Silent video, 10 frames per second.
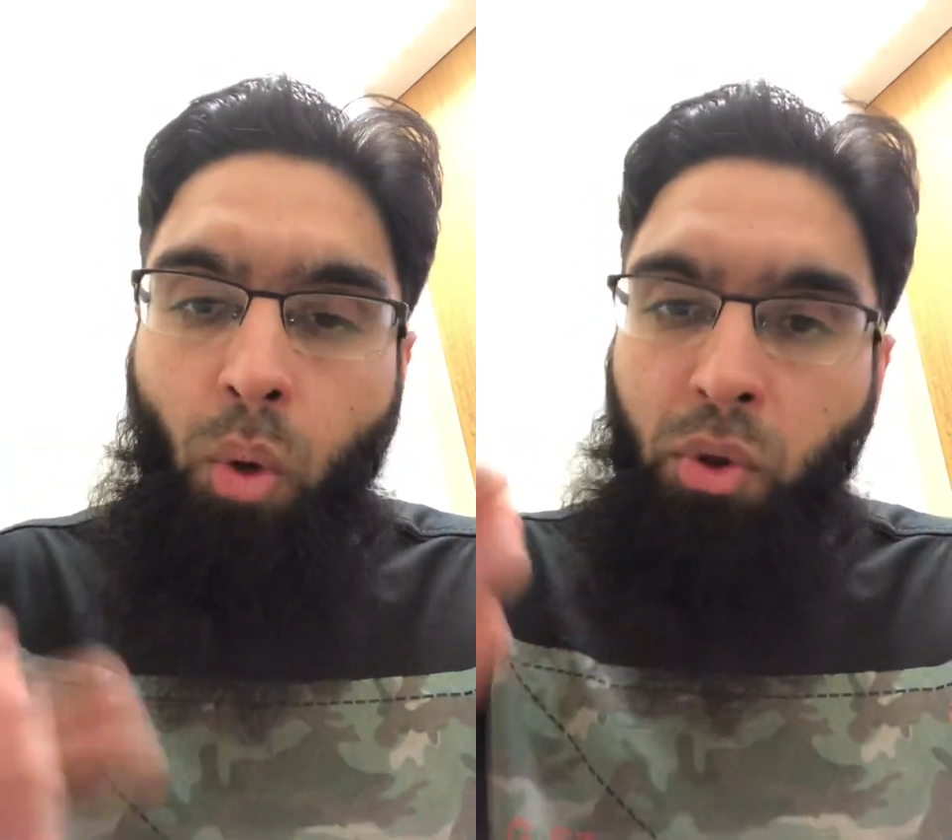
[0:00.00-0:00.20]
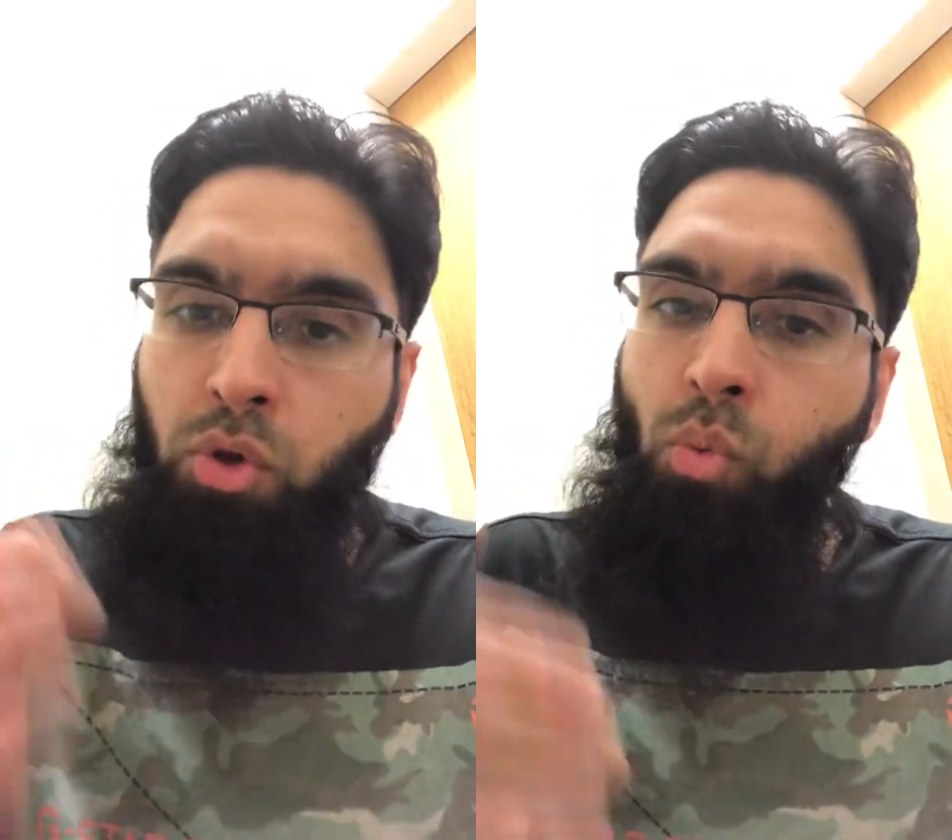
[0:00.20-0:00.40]

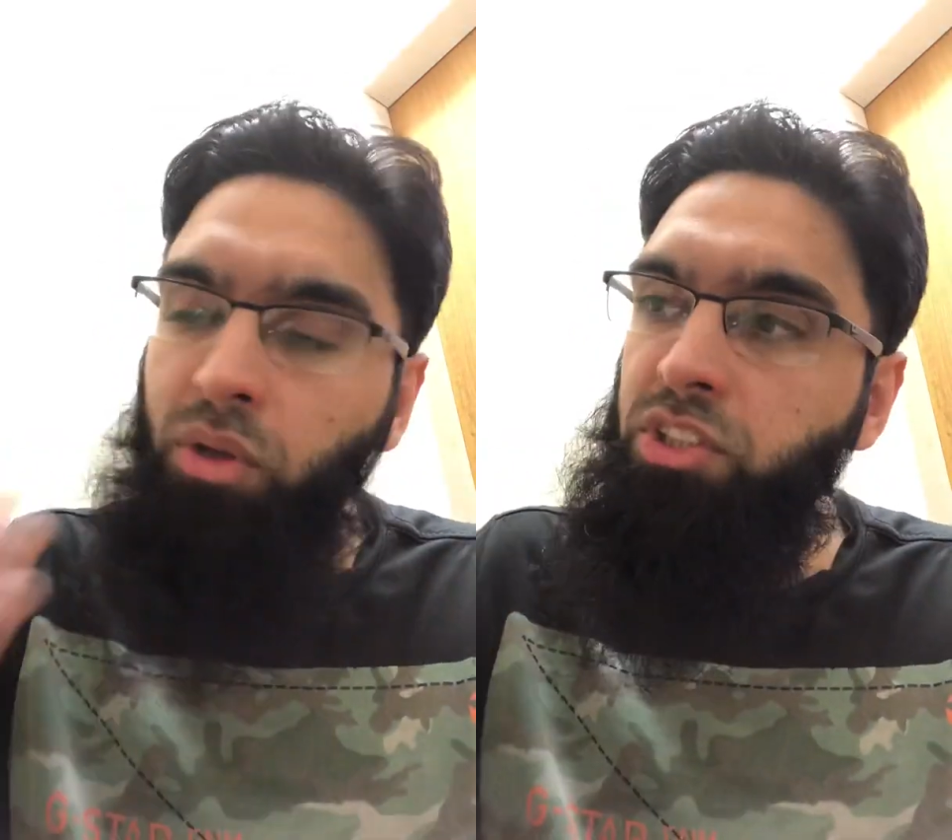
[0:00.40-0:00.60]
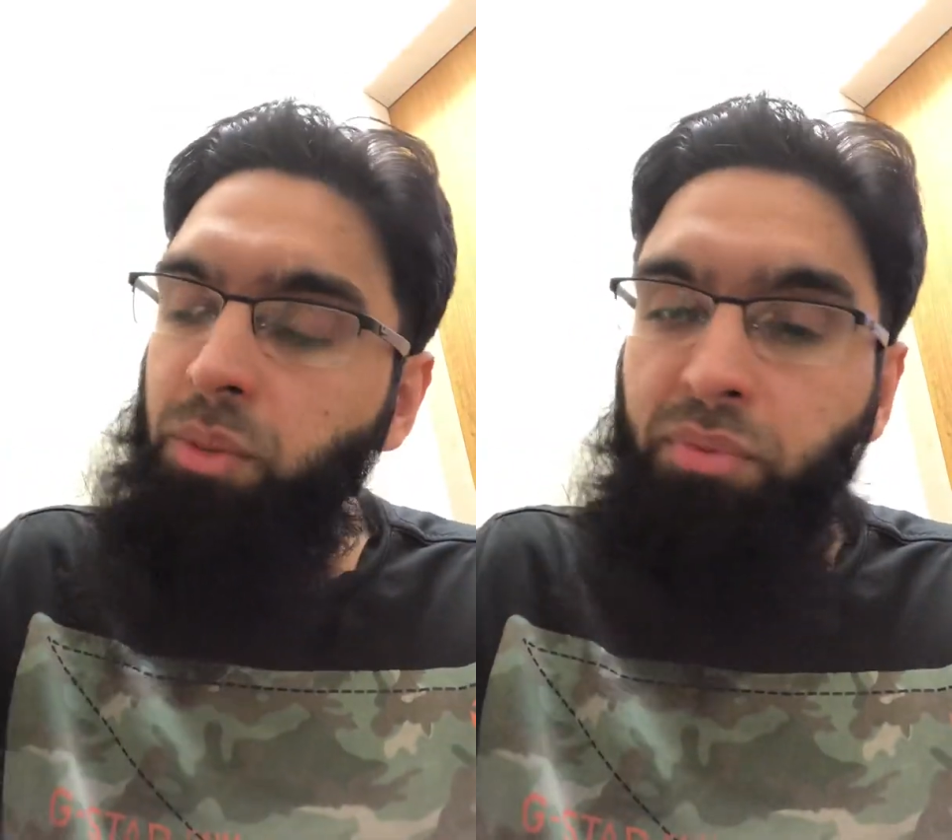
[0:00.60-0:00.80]
When you
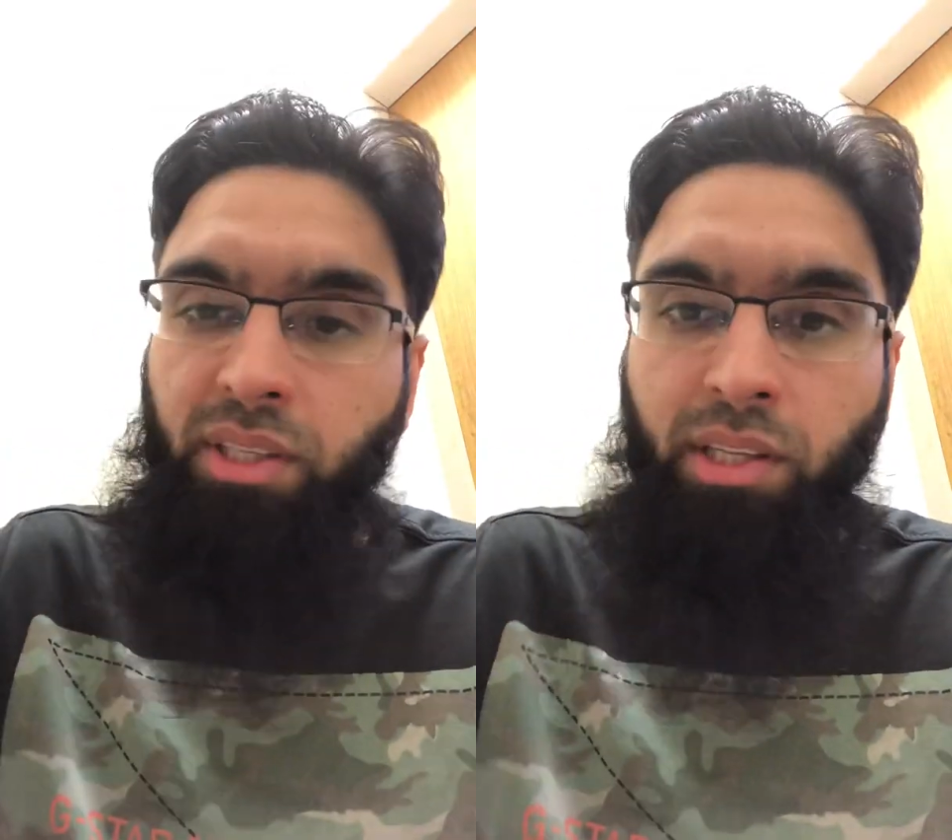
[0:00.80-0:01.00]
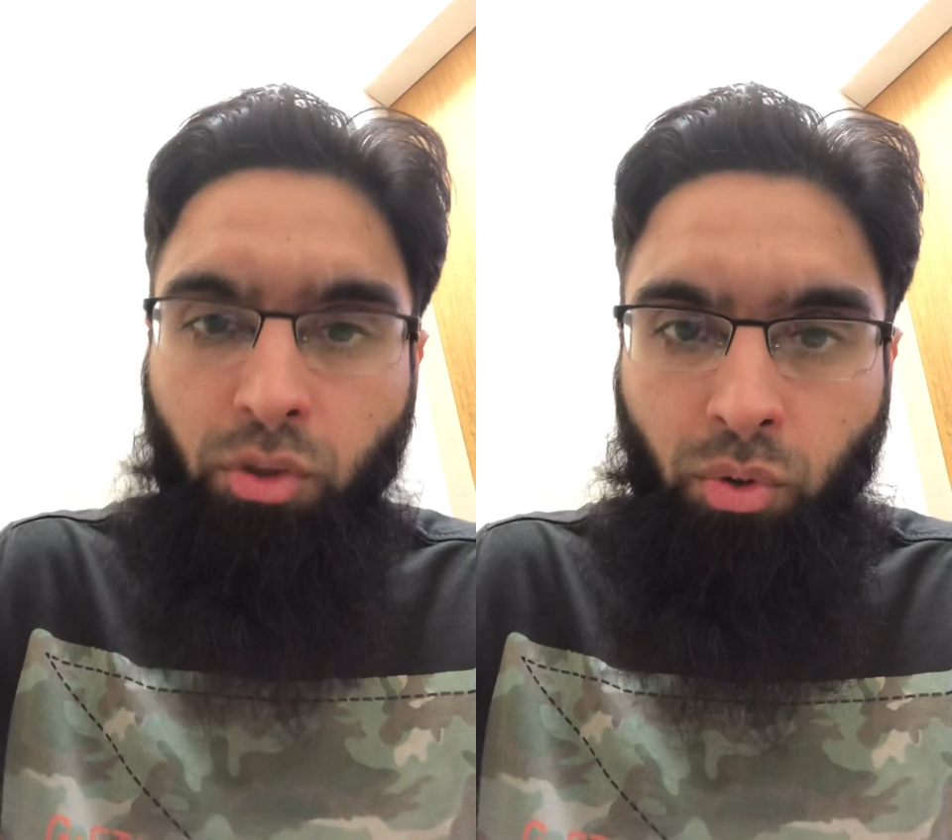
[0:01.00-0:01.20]
want something
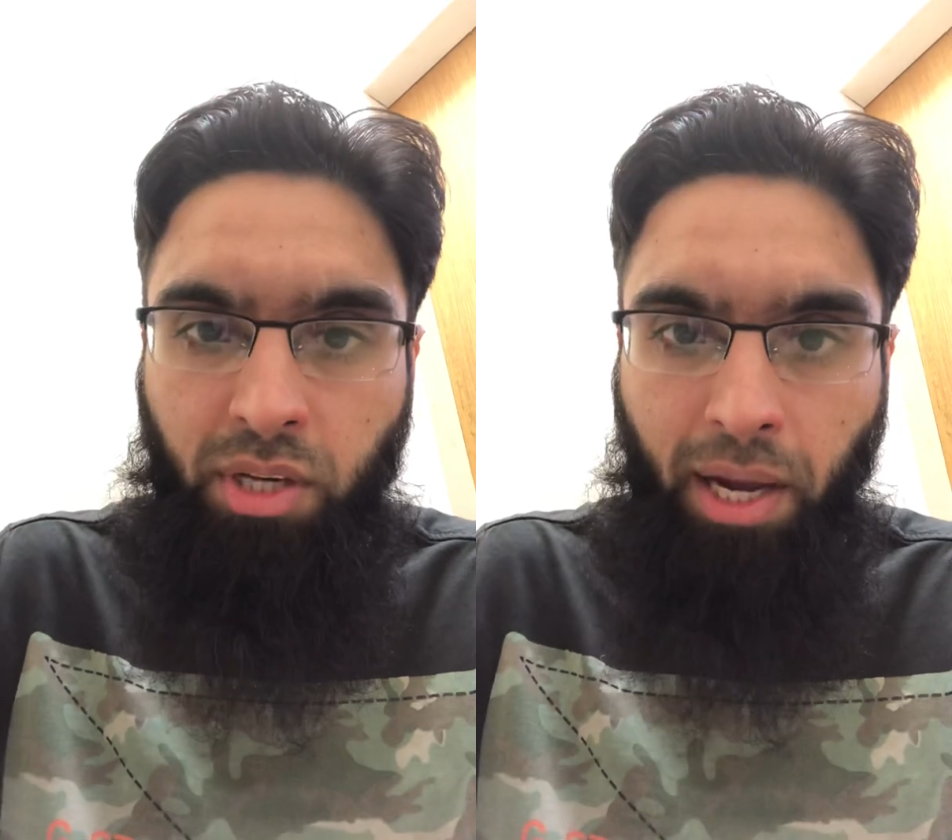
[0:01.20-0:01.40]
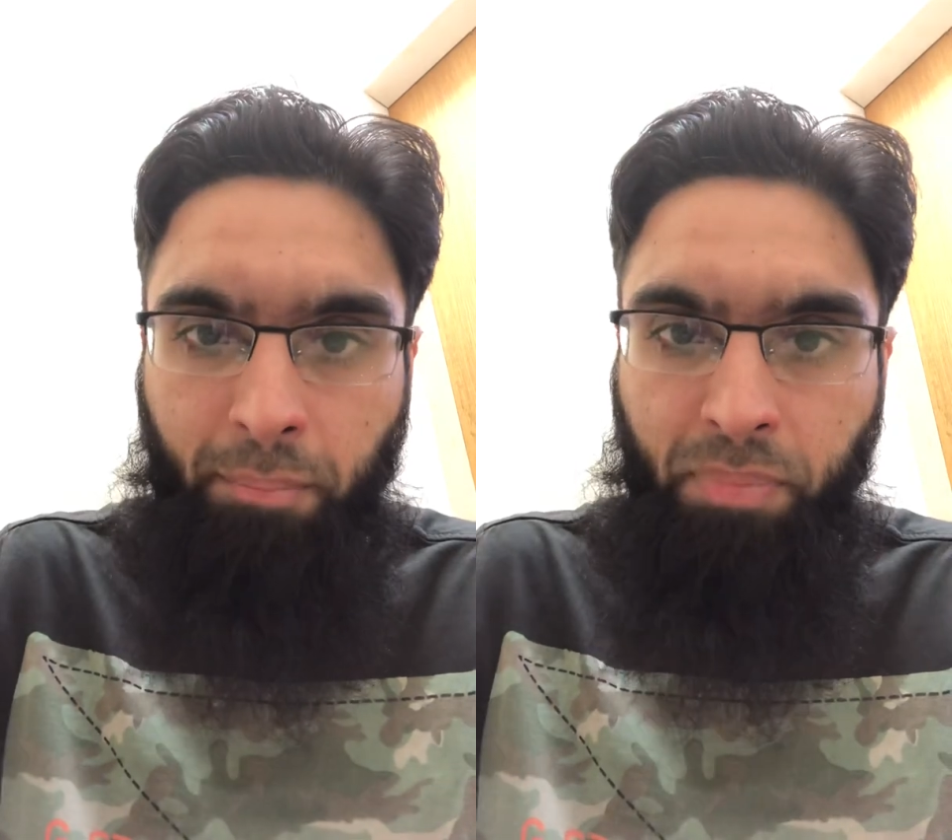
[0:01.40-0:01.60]
in dunya,